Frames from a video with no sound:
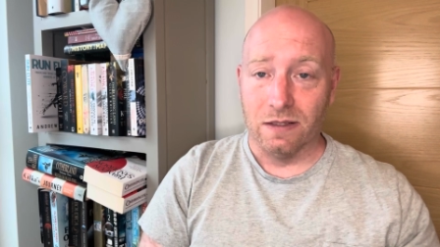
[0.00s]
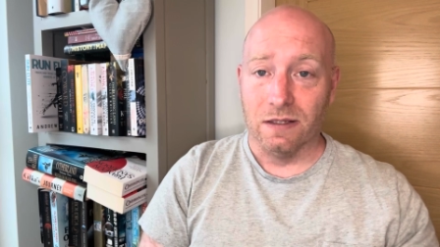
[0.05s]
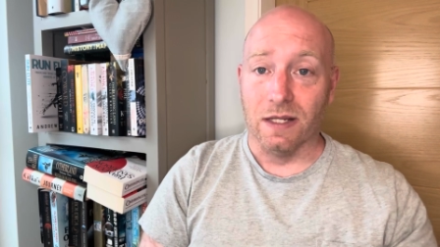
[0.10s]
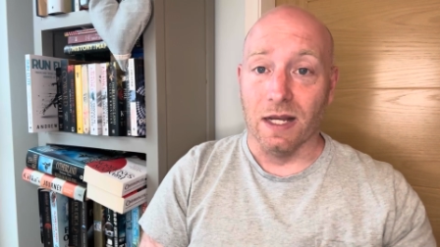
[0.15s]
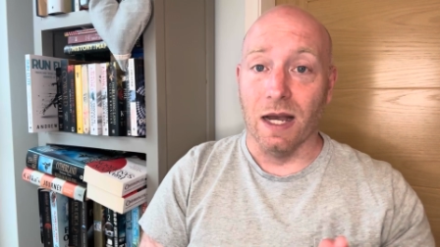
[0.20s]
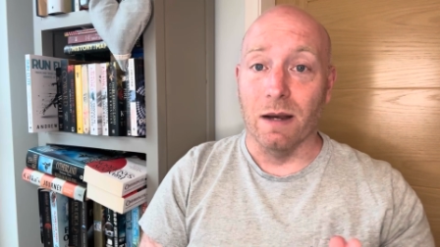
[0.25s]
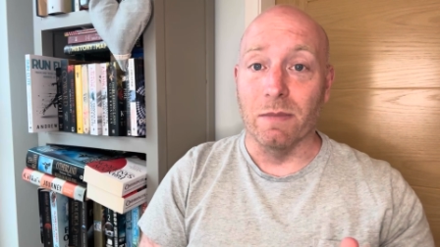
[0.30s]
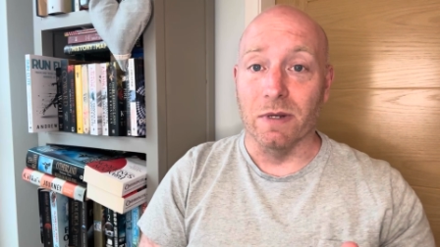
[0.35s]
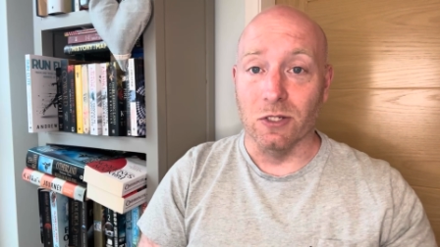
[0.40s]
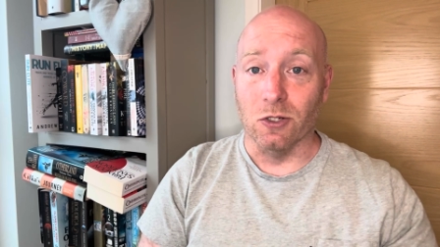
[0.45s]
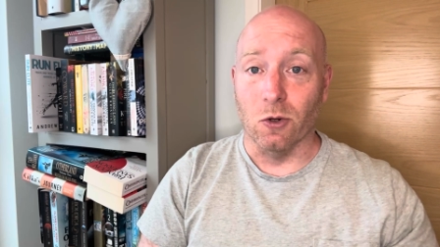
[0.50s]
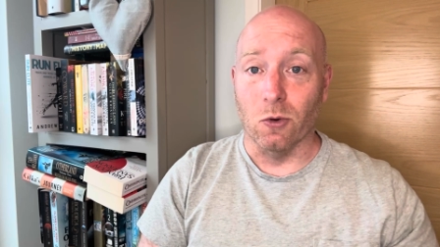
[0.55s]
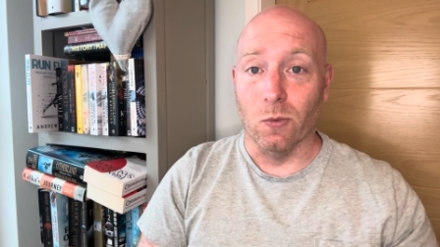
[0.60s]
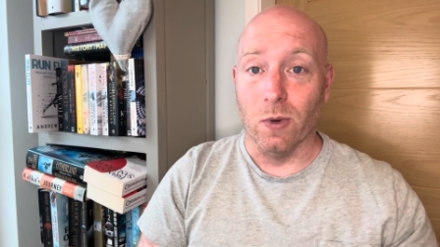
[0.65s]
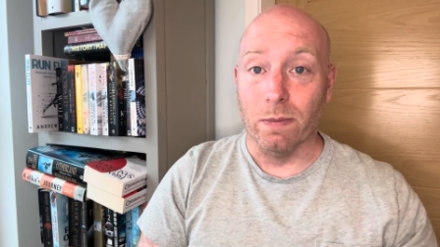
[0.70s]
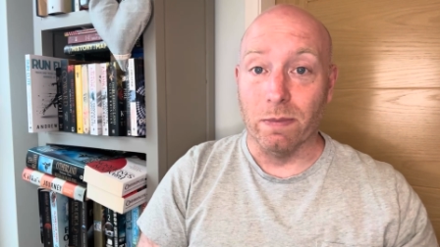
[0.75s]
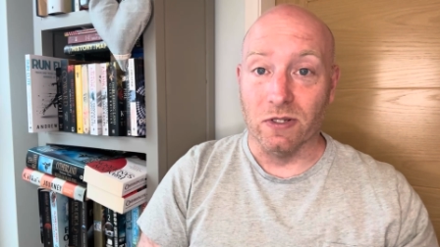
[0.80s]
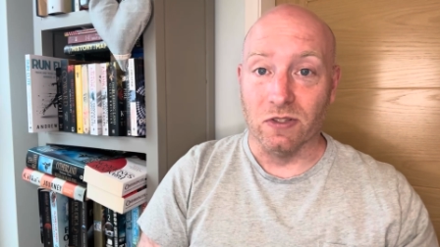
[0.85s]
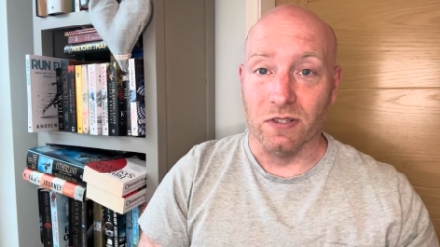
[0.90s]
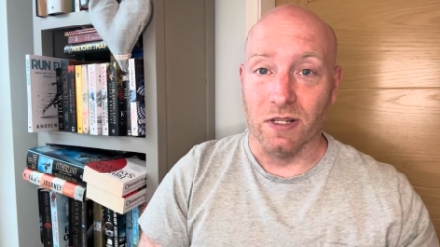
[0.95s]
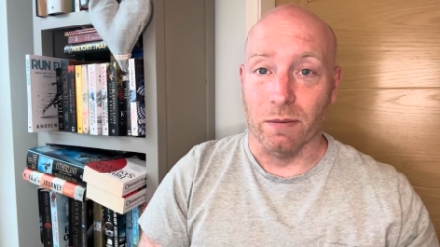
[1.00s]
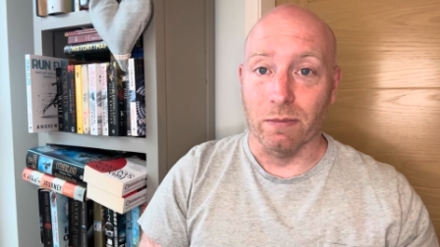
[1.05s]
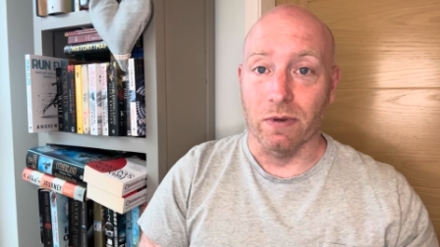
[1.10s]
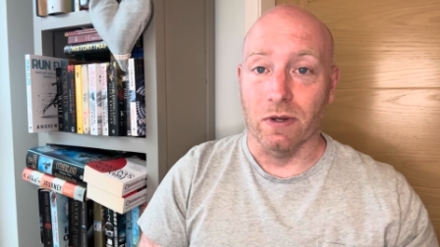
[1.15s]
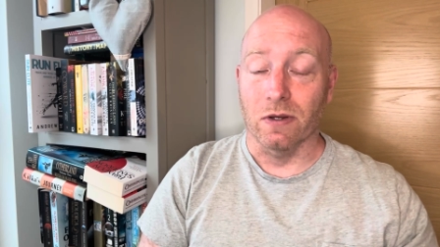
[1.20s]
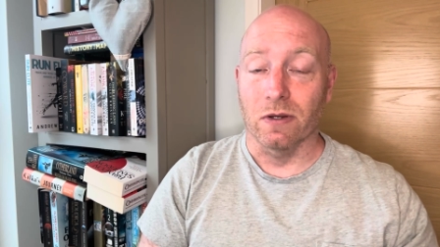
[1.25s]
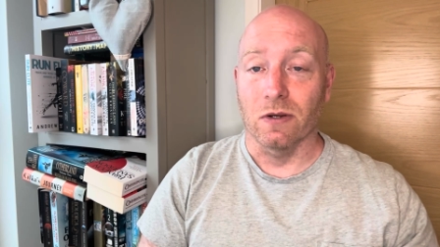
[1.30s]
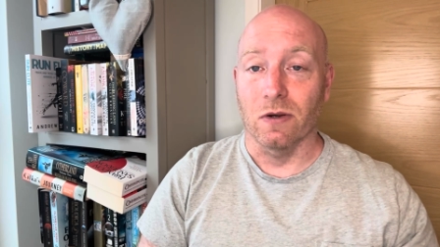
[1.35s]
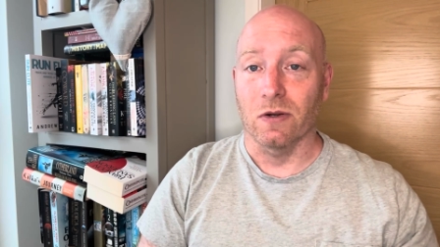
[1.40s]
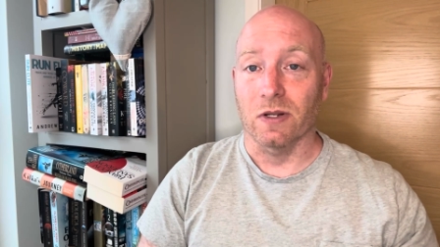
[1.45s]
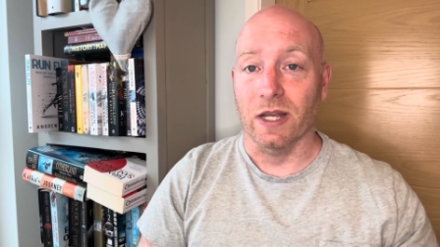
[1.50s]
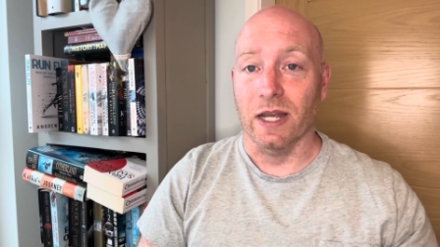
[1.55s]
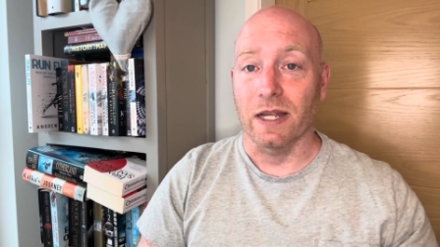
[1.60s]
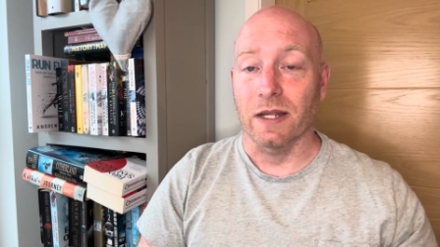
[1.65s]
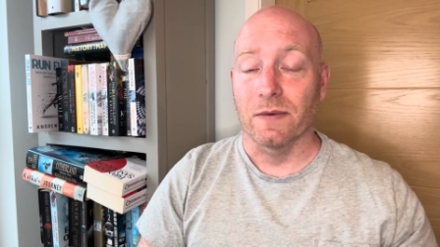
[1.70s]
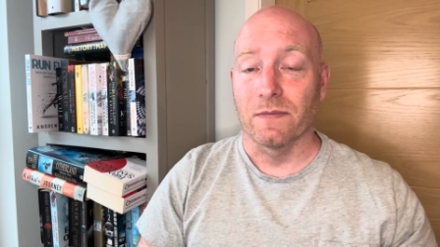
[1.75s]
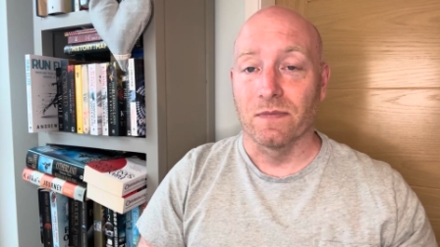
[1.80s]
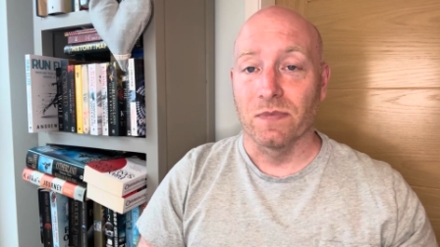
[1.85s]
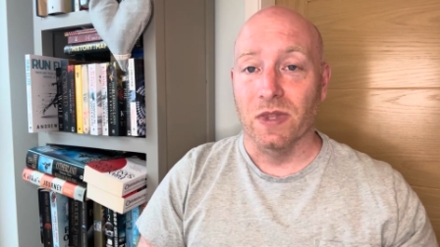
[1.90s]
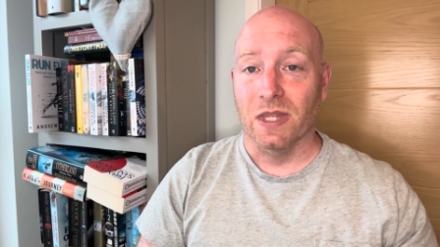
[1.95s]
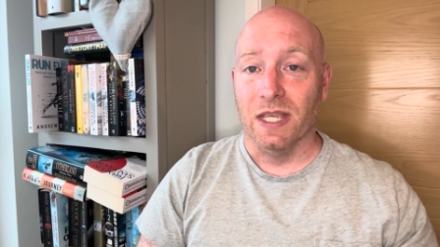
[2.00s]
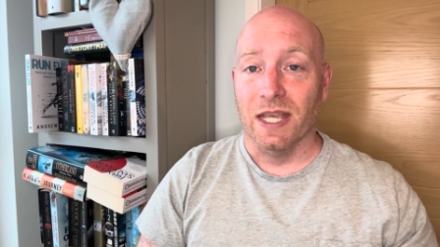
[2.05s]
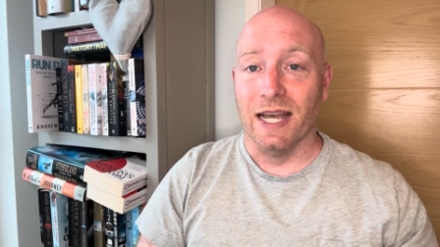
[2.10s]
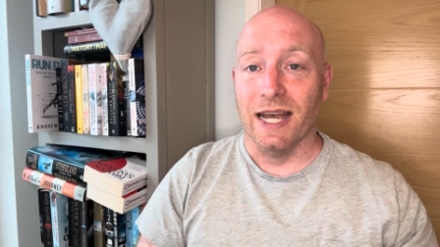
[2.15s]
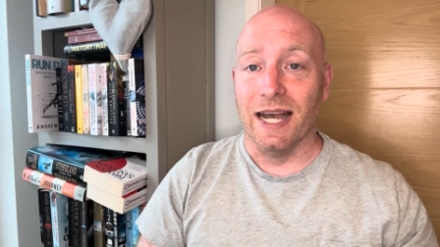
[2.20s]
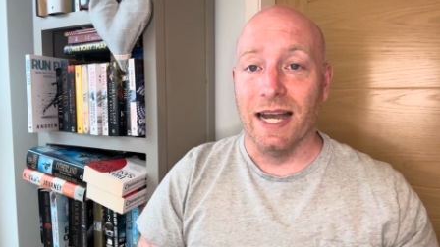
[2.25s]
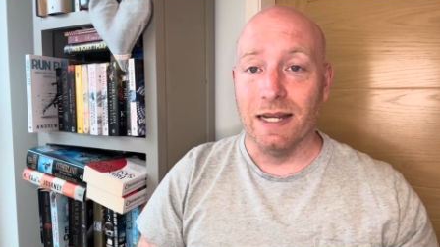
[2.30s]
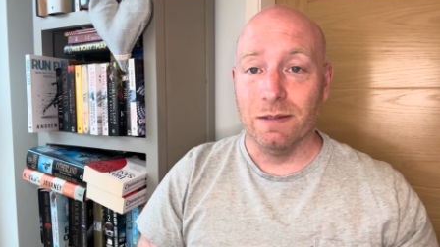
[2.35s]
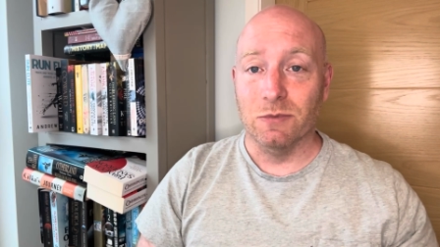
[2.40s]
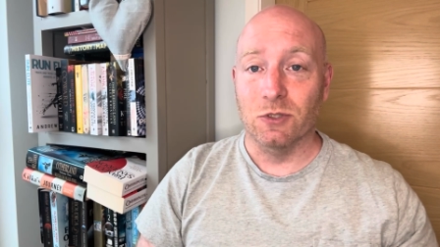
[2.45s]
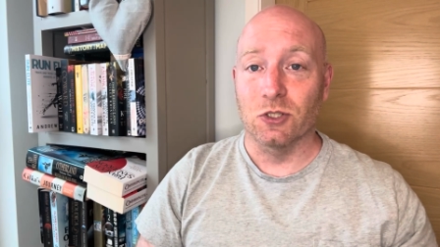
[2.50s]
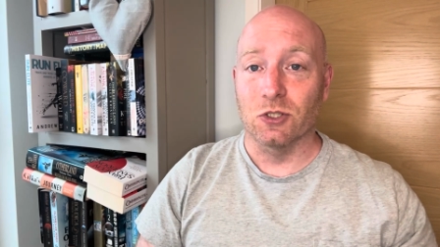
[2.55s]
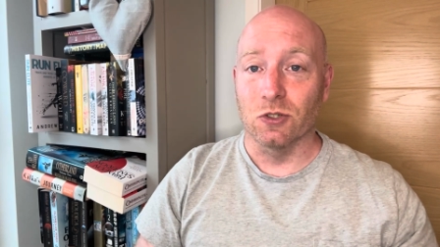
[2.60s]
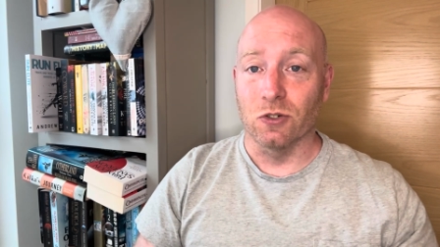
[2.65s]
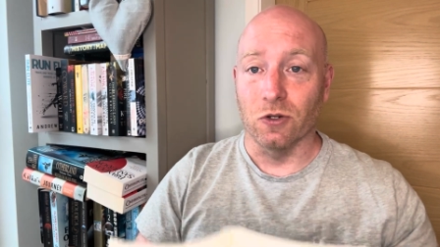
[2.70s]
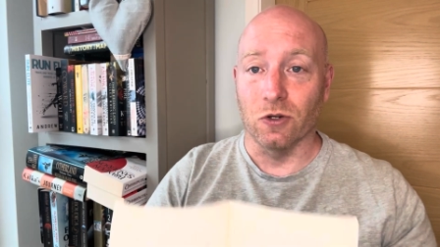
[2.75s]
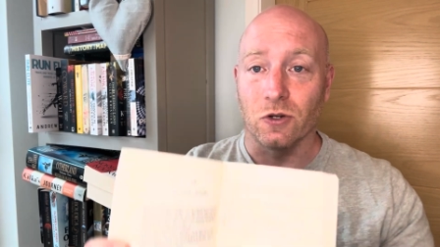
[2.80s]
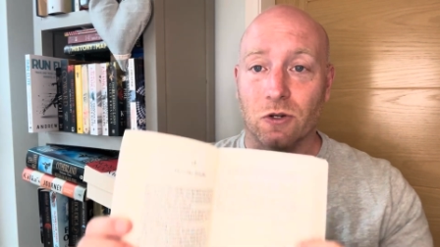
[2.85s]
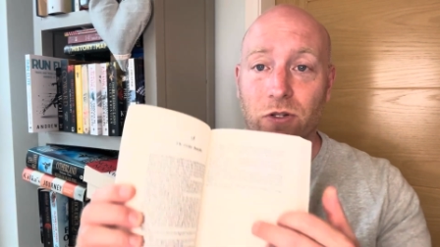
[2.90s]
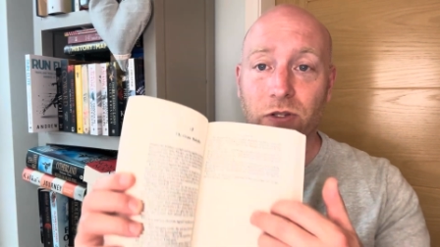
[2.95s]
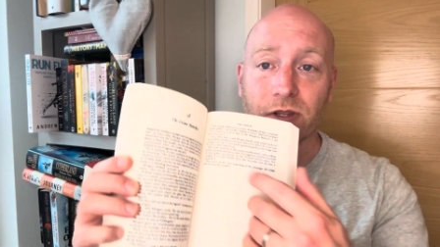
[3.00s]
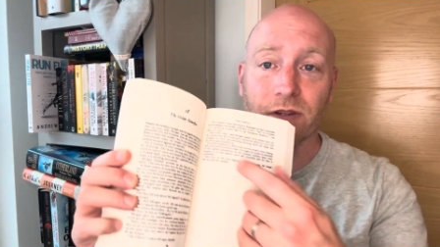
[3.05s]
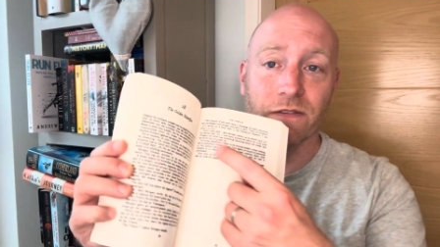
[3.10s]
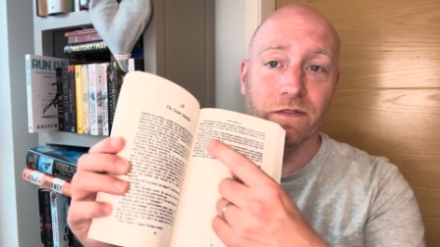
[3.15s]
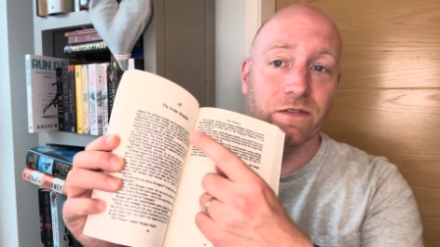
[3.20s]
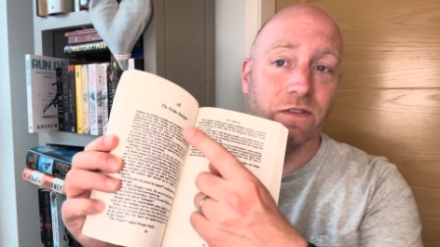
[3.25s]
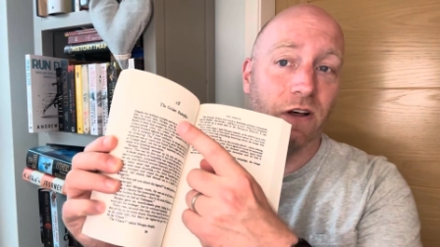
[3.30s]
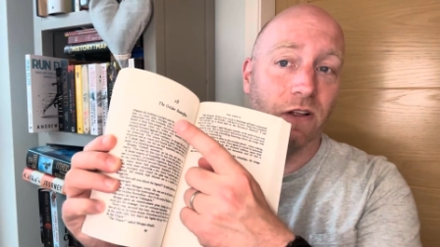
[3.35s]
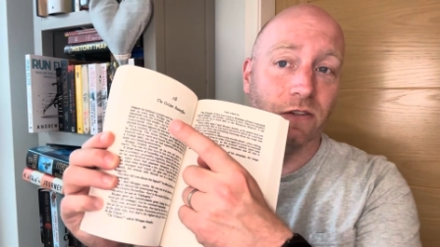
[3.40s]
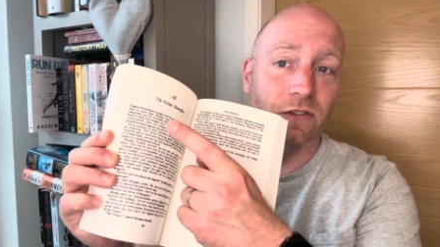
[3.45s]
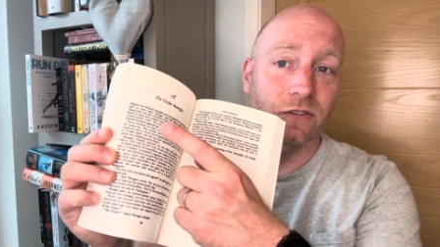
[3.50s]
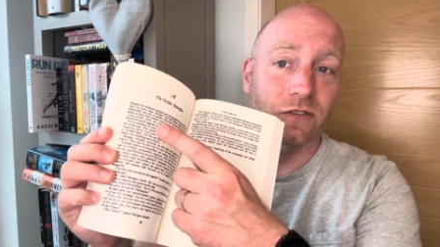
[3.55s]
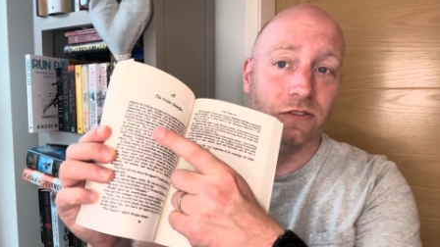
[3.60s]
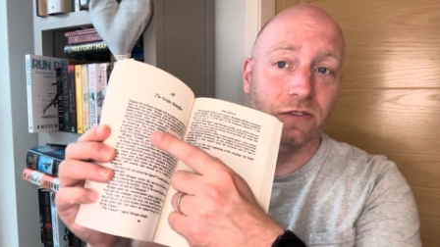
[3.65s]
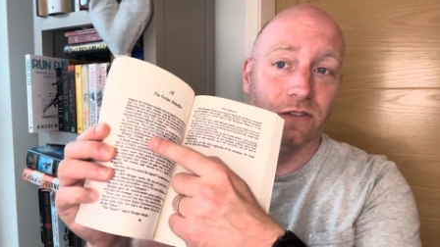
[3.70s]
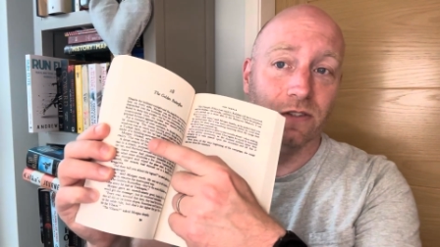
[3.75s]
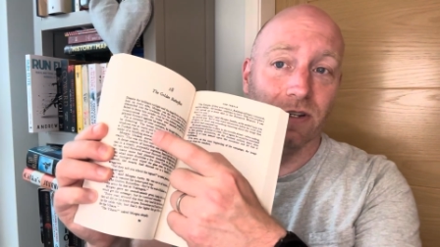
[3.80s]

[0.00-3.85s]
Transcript: I'm a young whippersnapper, okay? I'm sure the font